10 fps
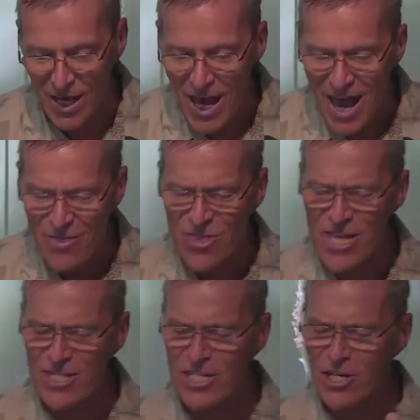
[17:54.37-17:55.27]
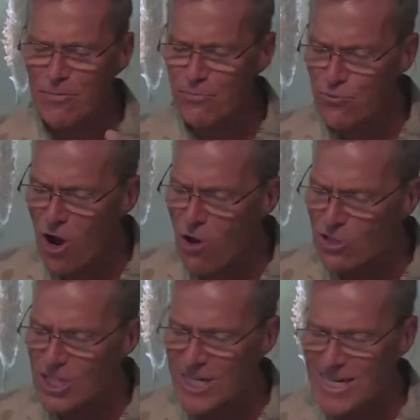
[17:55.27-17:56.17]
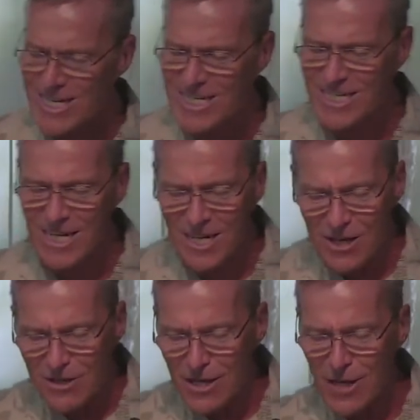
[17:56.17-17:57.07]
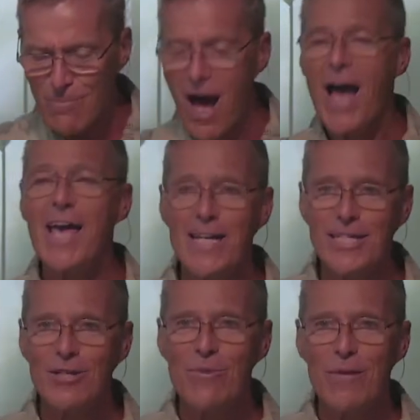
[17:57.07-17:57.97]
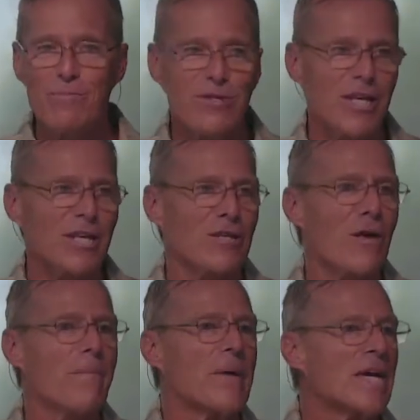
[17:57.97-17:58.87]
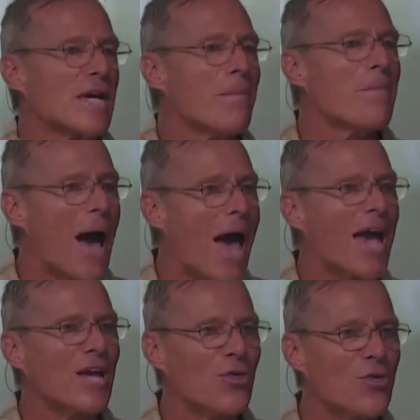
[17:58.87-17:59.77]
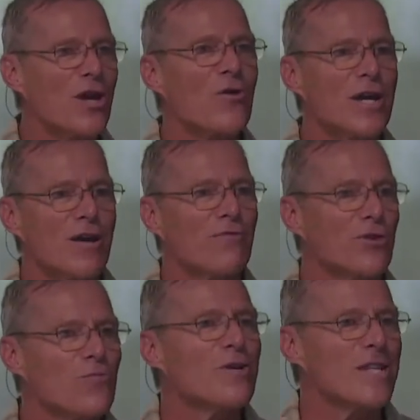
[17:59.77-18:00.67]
And this approach is, in my estimate, the, the Big Bang theory of human